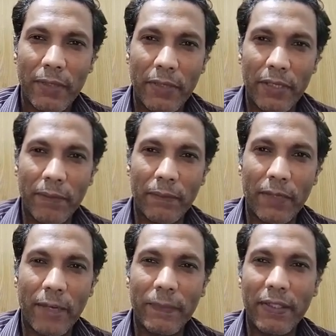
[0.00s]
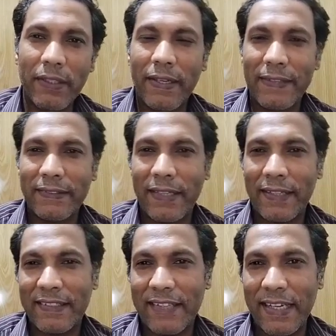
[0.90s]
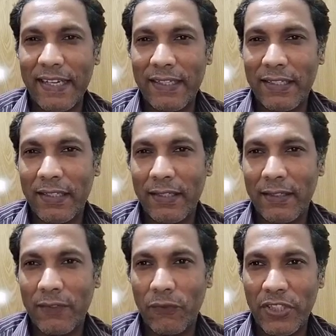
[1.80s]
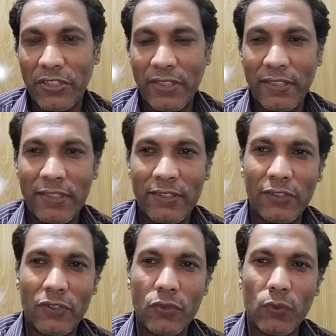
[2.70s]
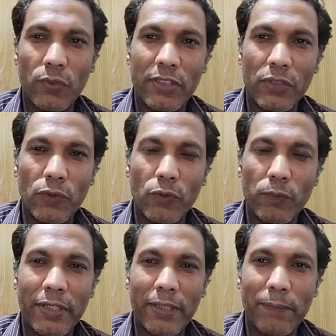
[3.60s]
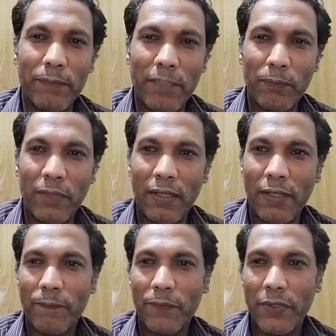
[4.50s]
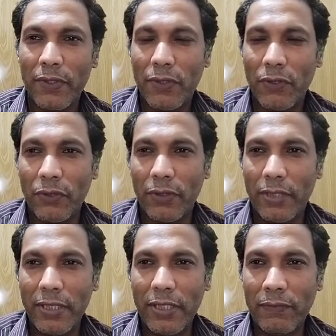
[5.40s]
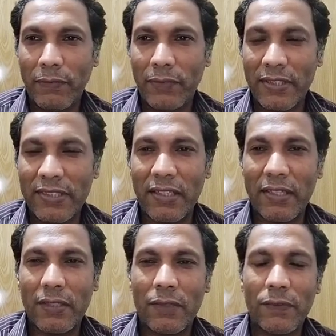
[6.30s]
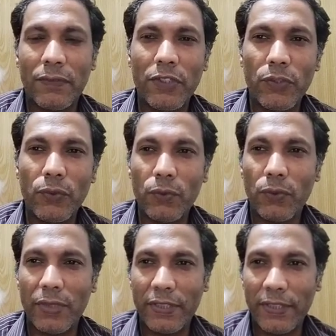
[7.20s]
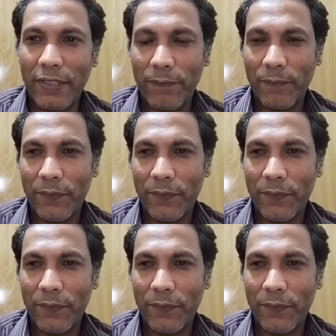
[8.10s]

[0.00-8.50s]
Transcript: PM Abiy has extended wishes to Ethiopian people on the eve of the start of new year.